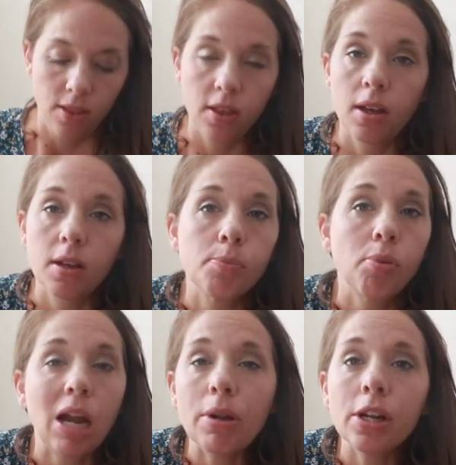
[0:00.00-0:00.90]
the
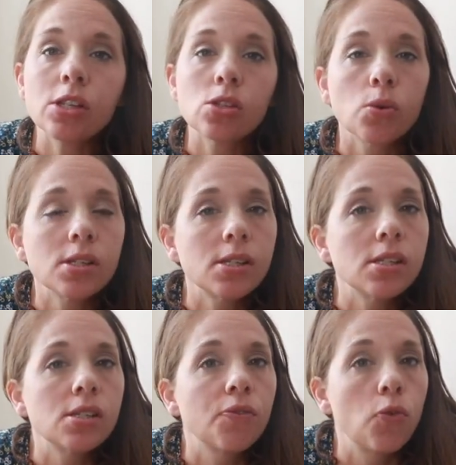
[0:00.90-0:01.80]
primary
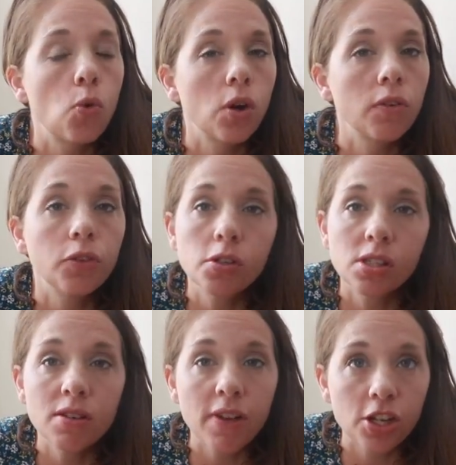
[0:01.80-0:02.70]
sources for fruits
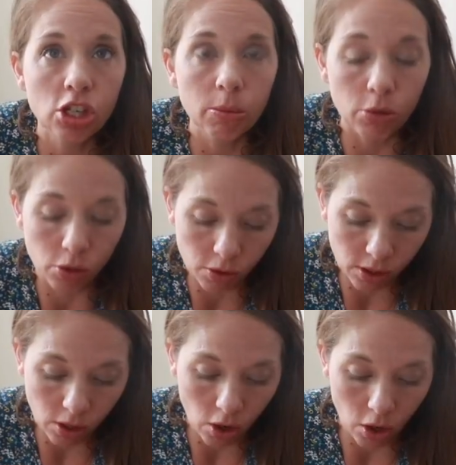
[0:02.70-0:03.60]
and
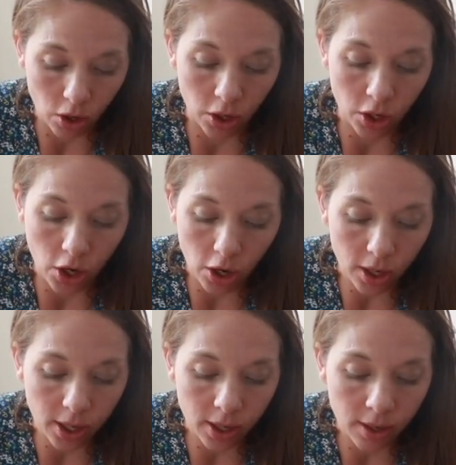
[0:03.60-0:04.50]
vegetables are
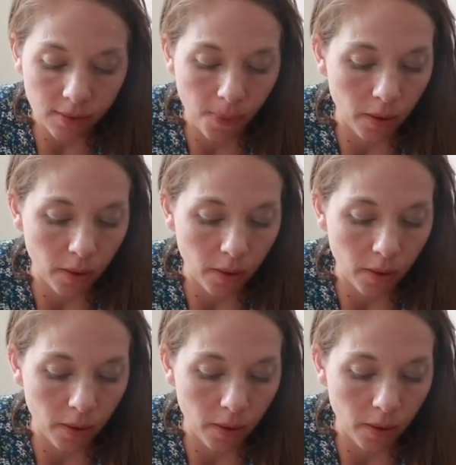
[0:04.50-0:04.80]
garden,